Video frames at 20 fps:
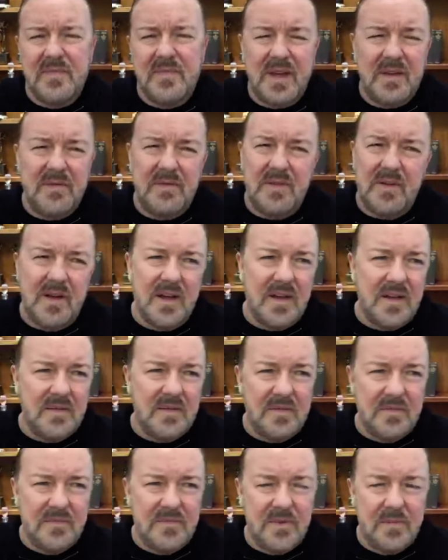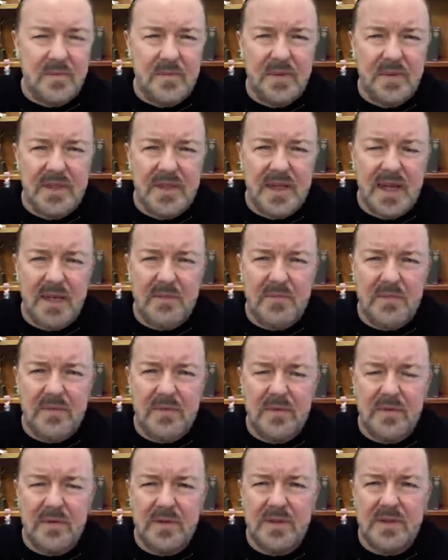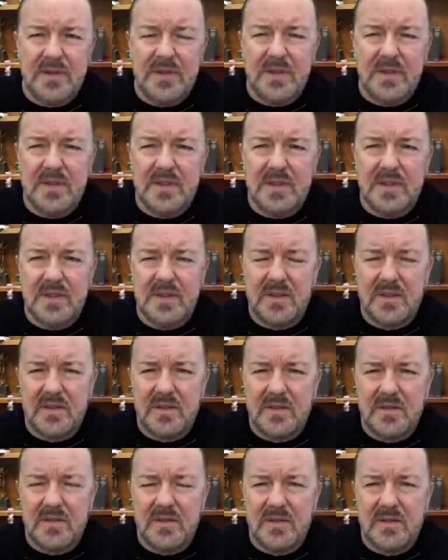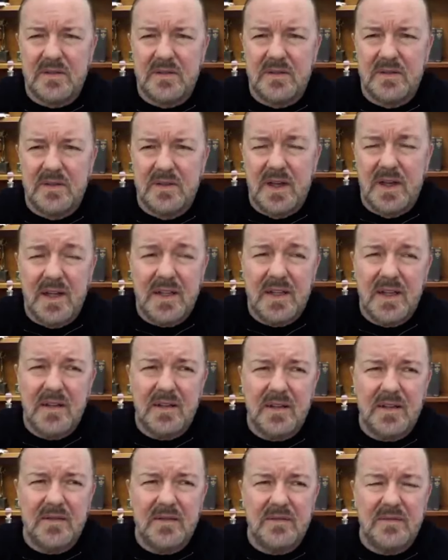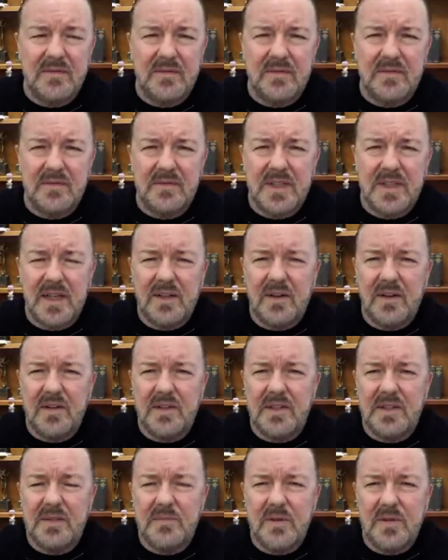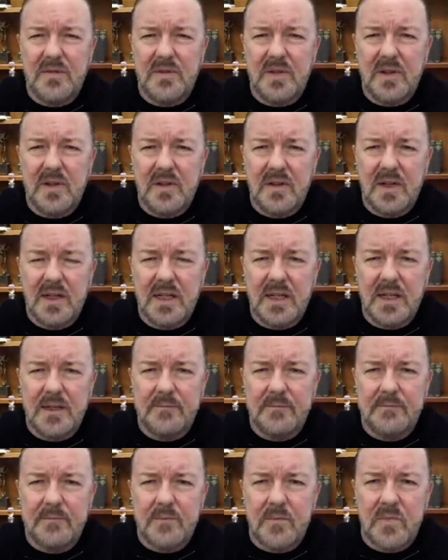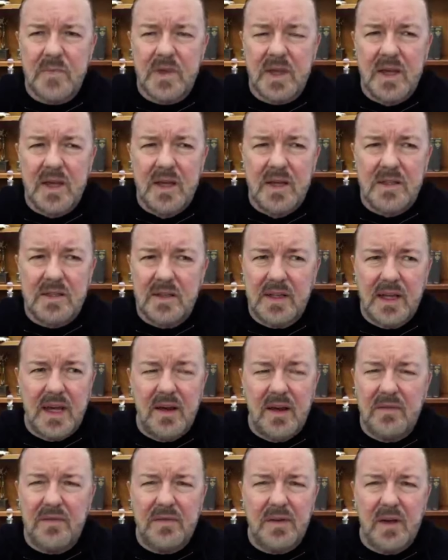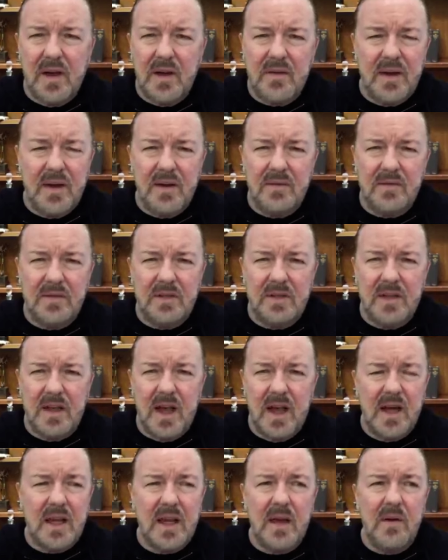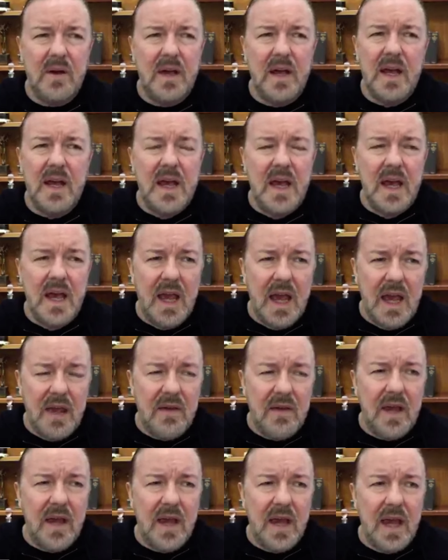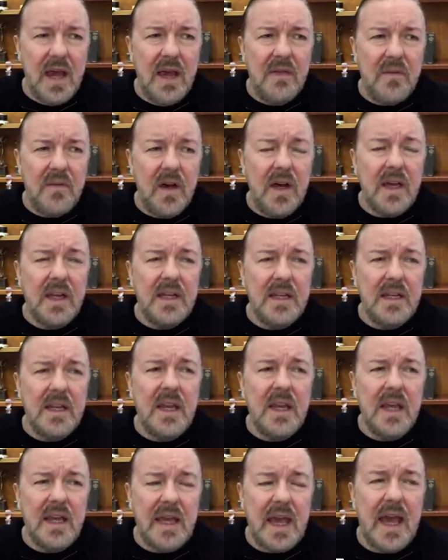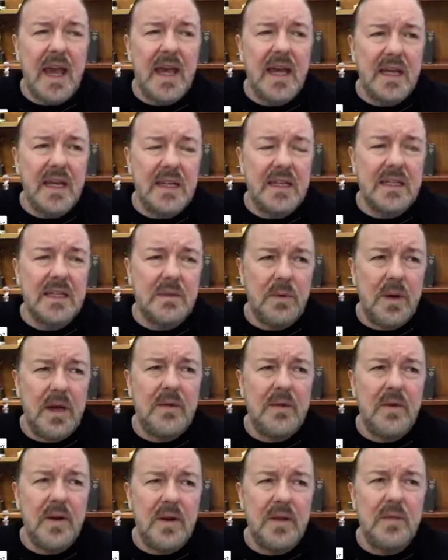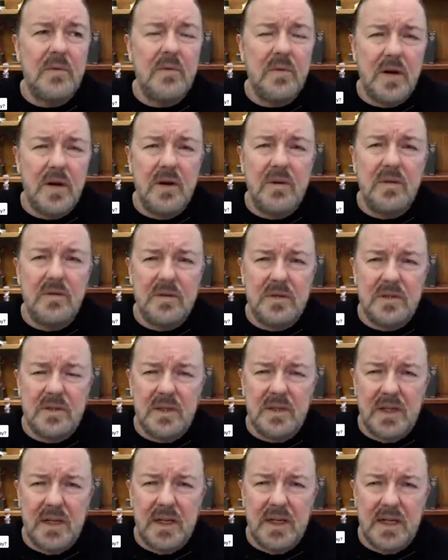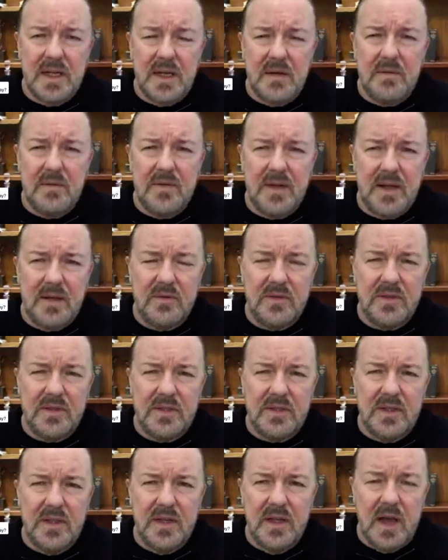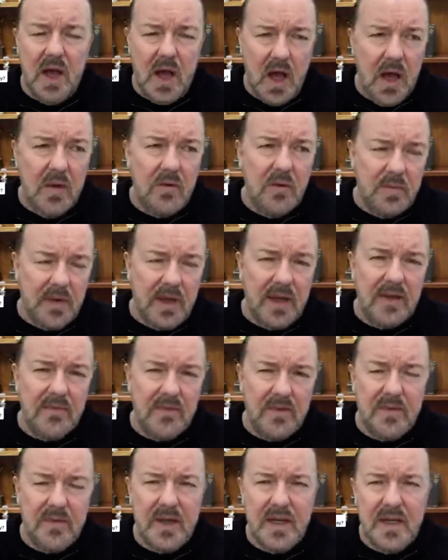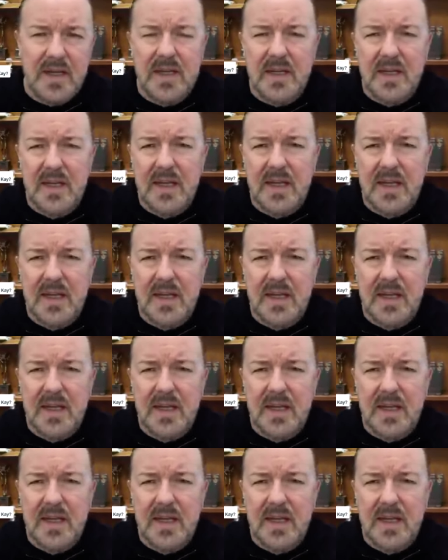I'll probably be dead before it's, I don't know though. Technology's moving along, isn't it? So there, I'll fly around. I'll go, if I can get to anywhere in the world in a couple of hours, I will play everywhere.